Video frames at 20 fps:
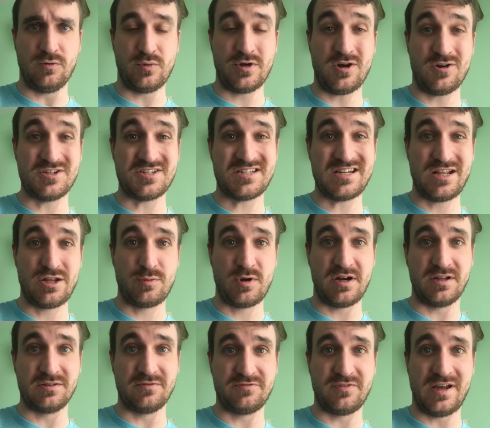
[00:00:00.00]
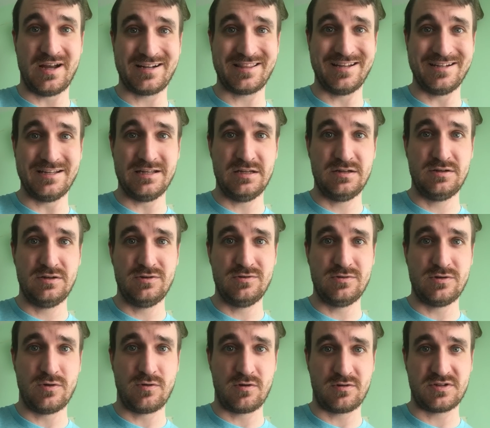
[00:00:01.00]
We are celebrating the fact that in New
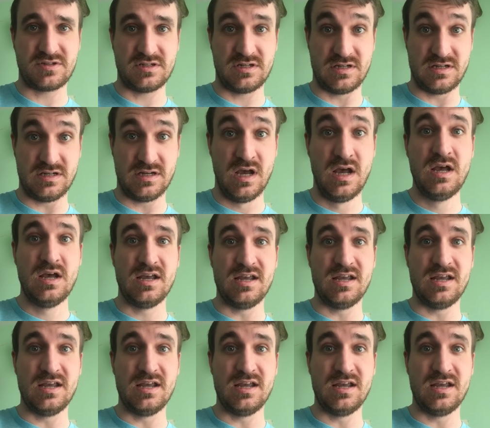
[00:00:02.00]
York City,